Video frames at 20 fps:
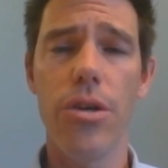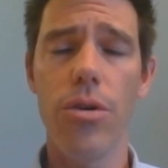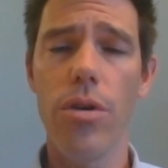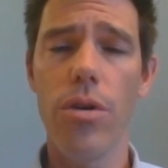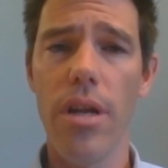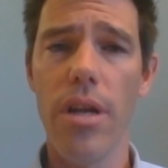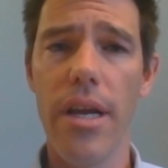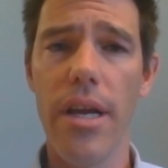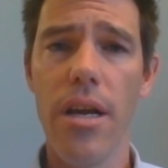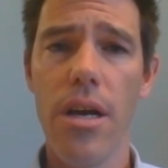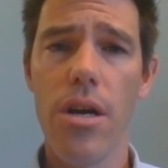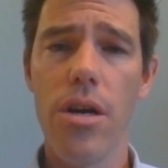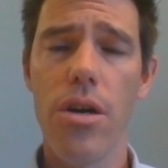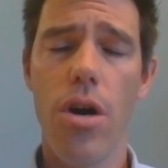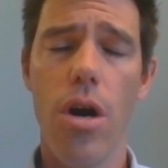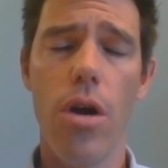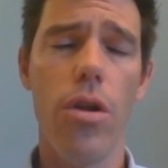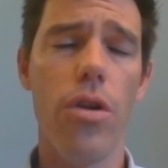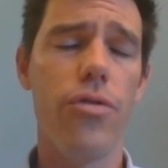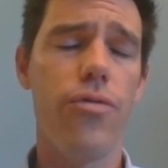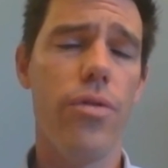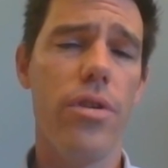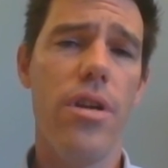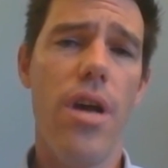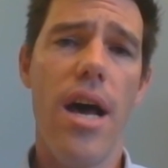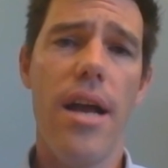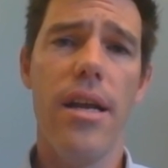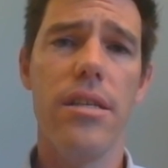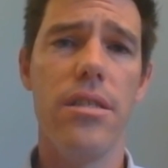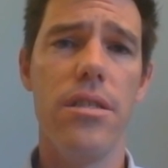Certainly, Carlos
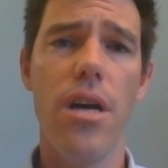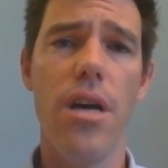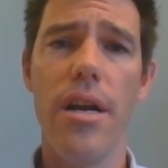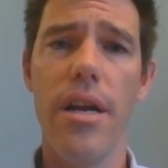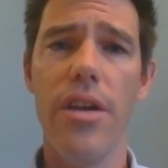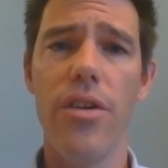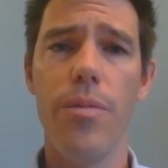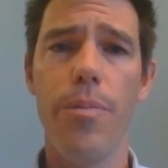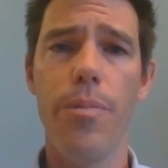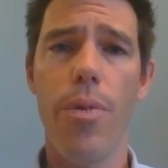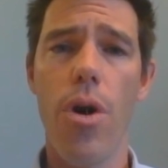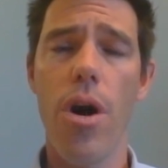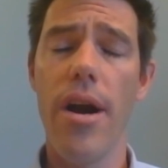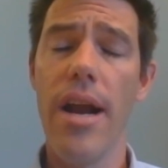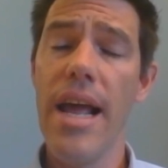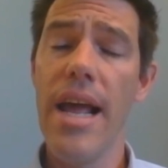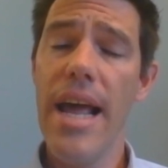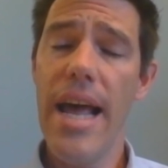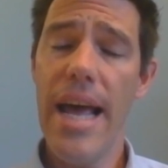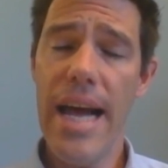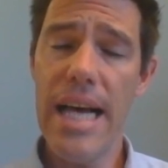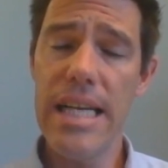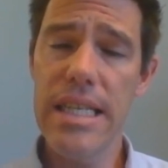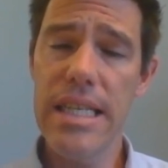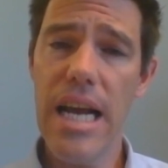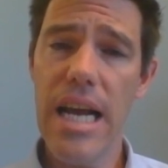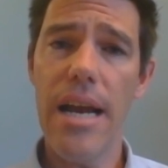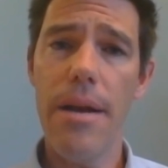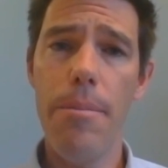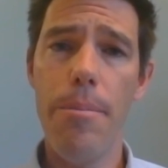Rodon has done his part and
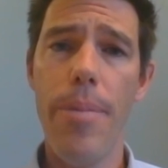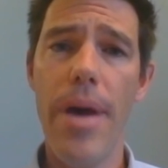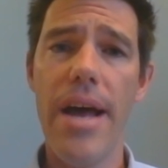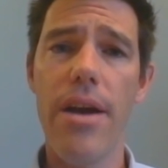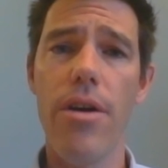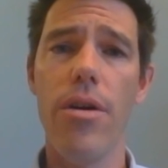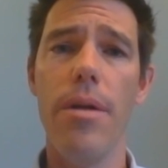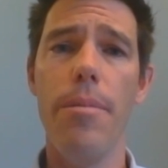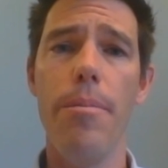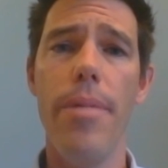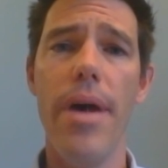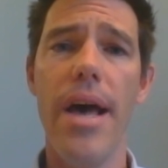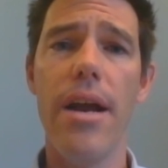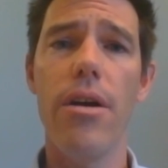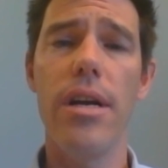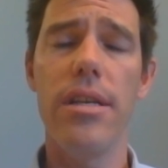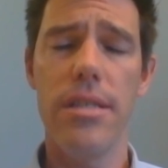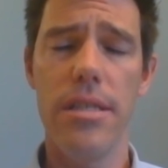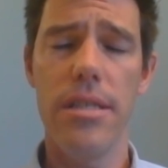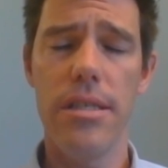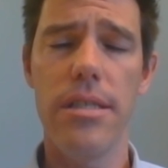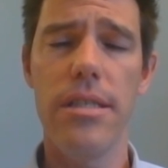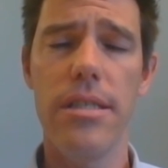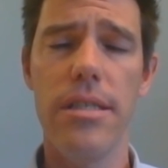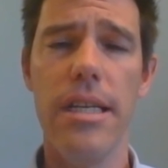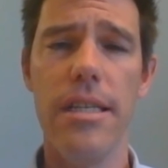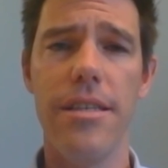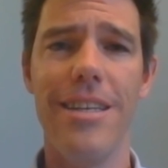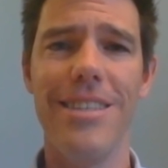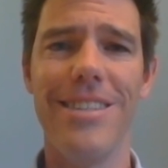has gotten better and better as this
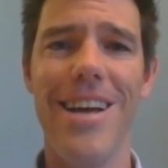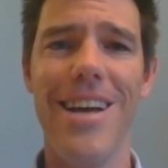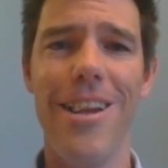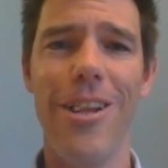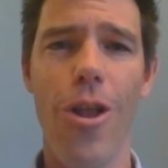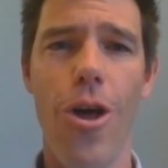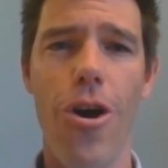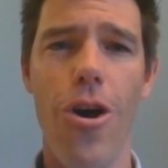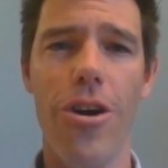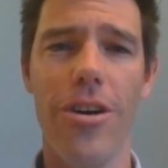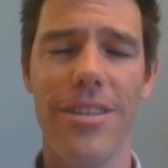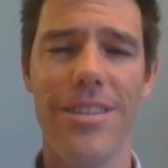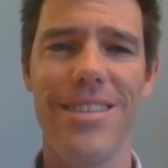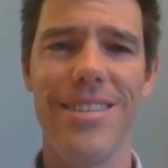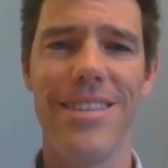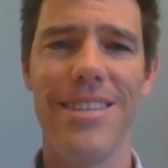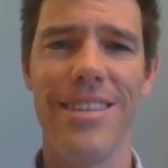season has gone along.